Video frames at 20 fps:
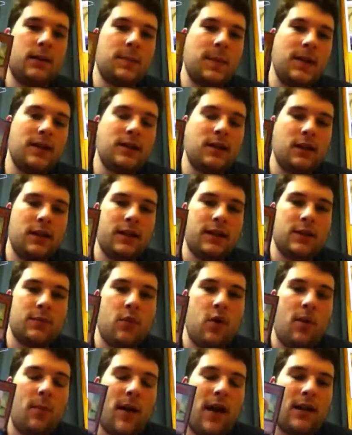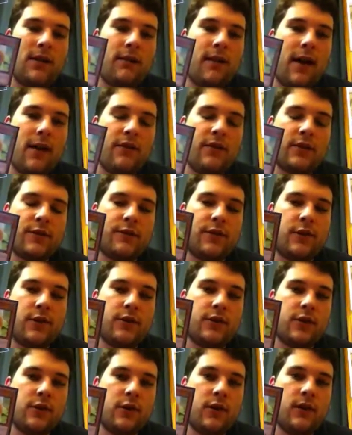is basically a small Pot of Avarice for
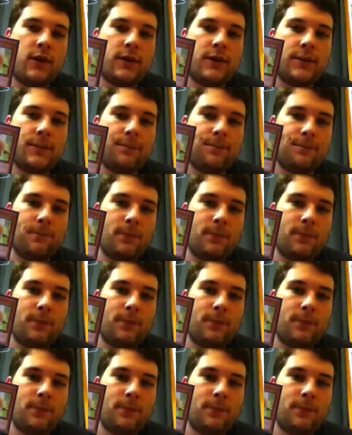Naturias,